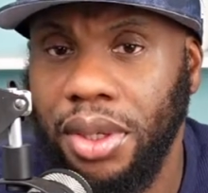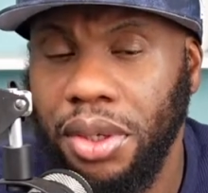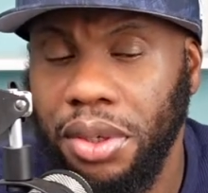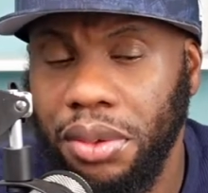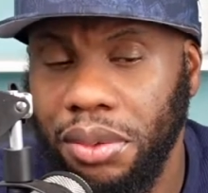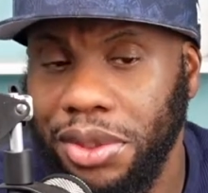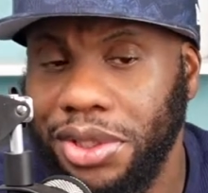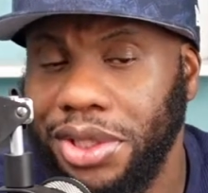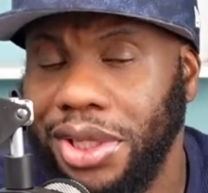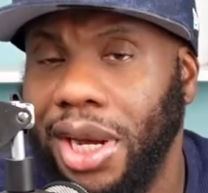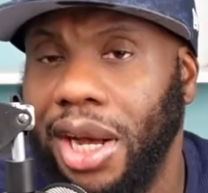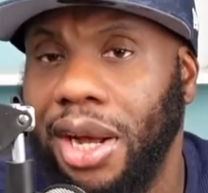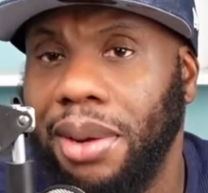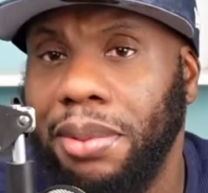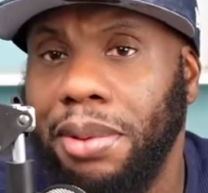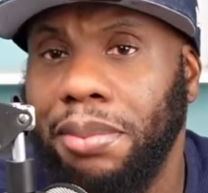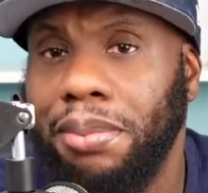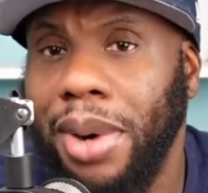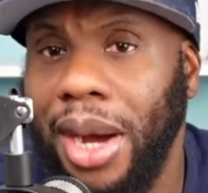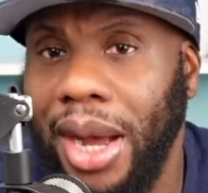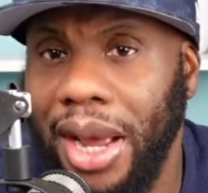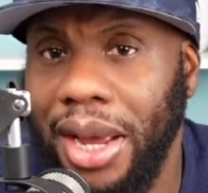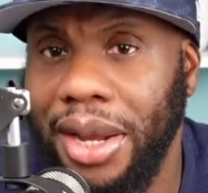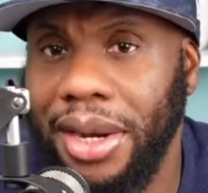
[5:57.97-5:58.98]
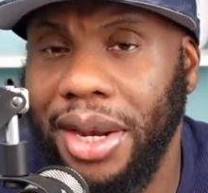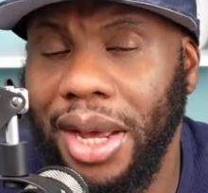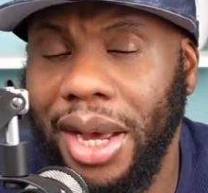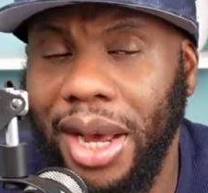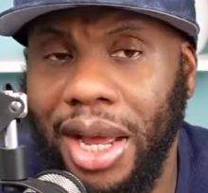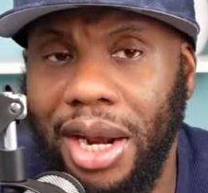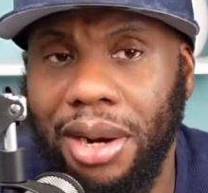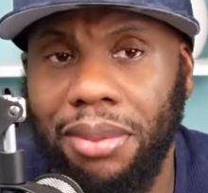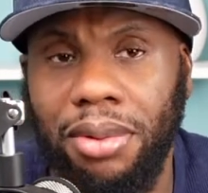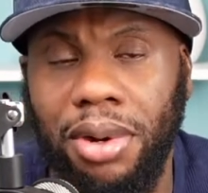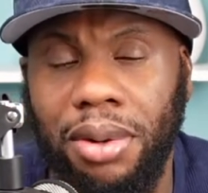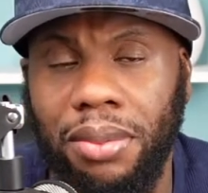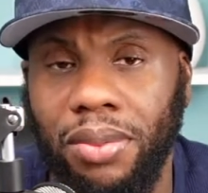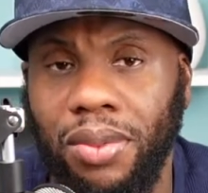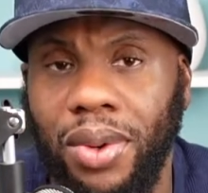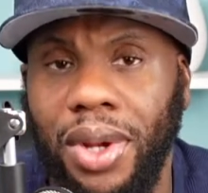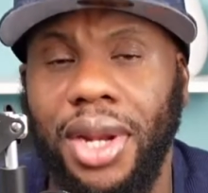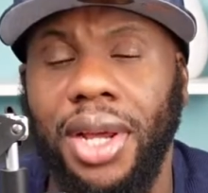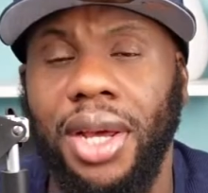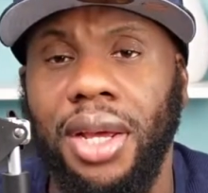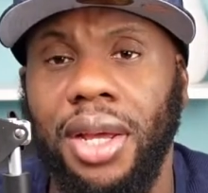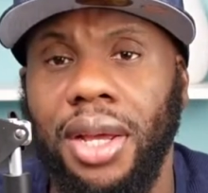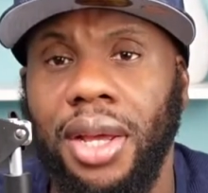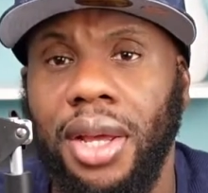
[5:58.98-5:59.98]
We should all be buying the album
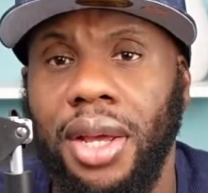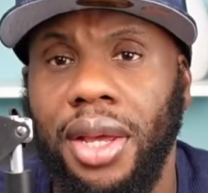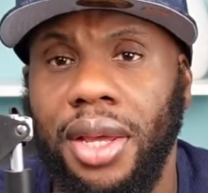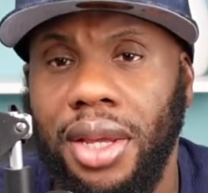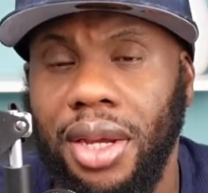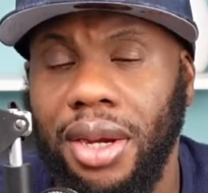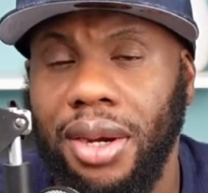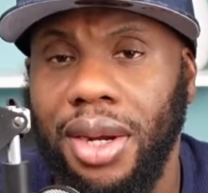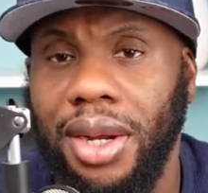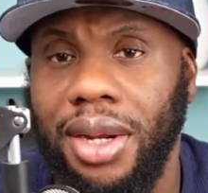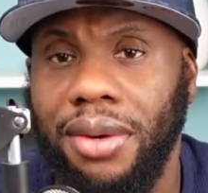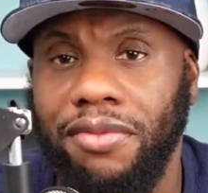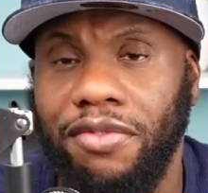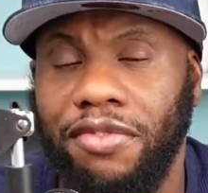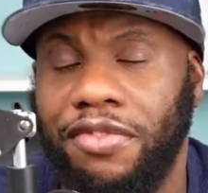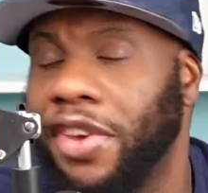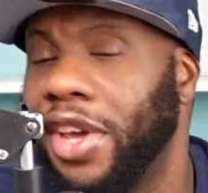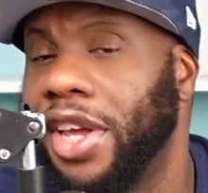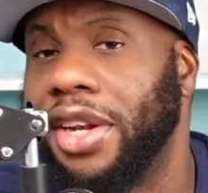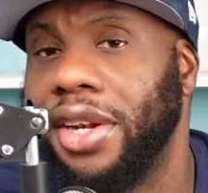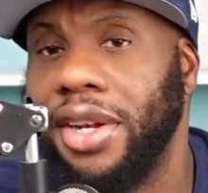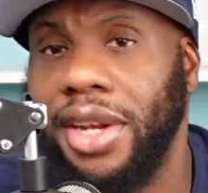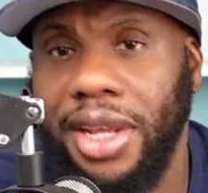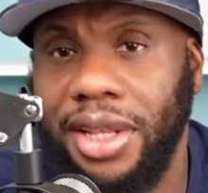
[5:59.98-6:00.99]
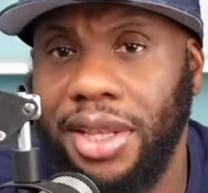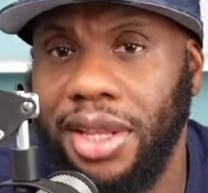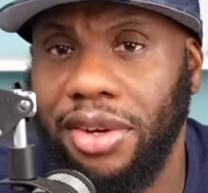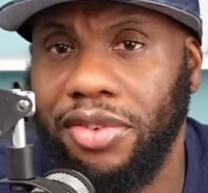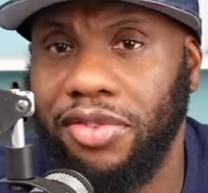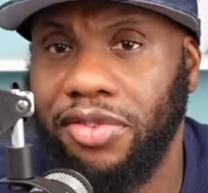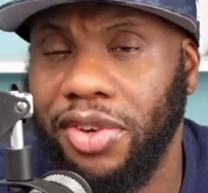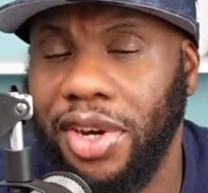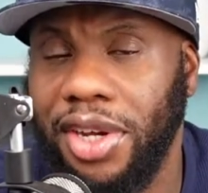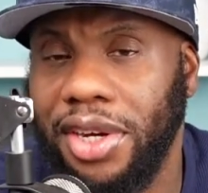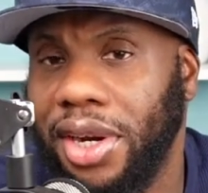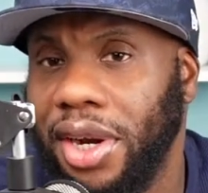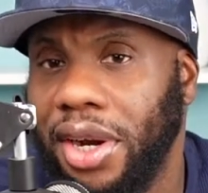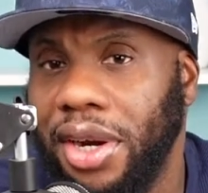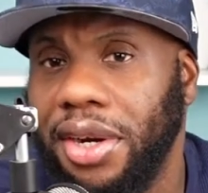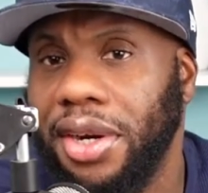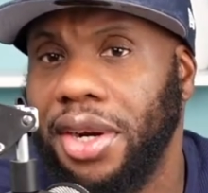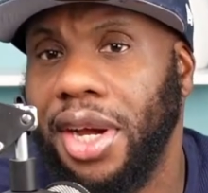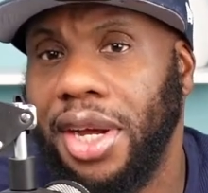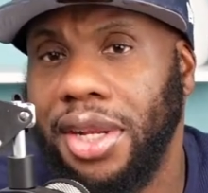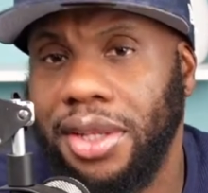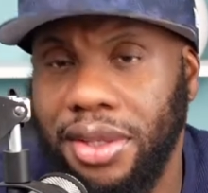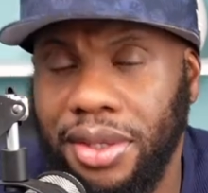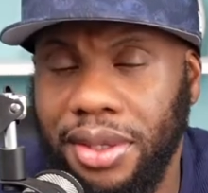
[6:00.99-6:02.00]
whether you're a Vendetta fan or
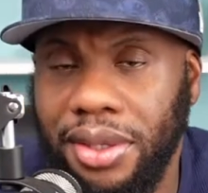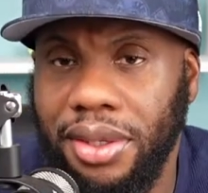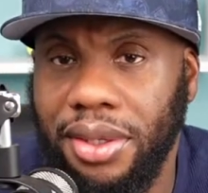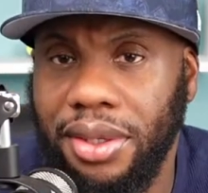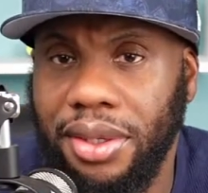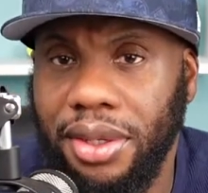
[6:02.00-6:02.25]
not.